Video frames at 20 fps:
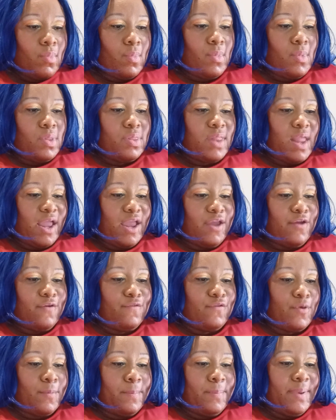Thank you
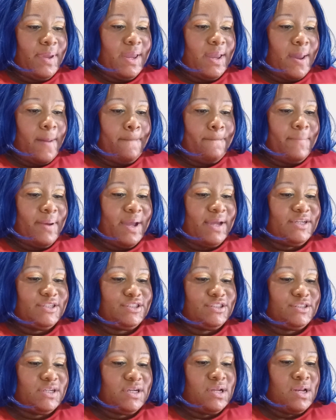for being
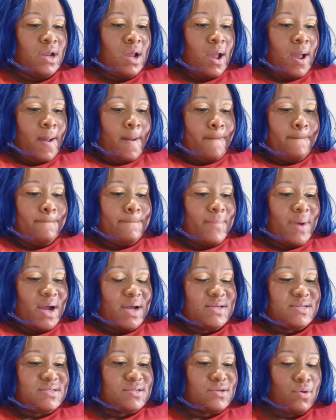patient. My
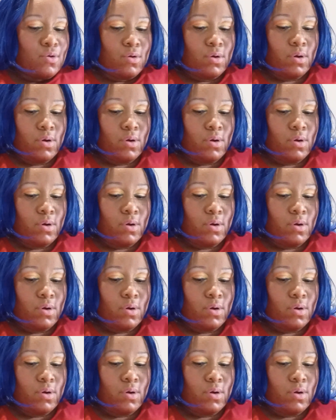school.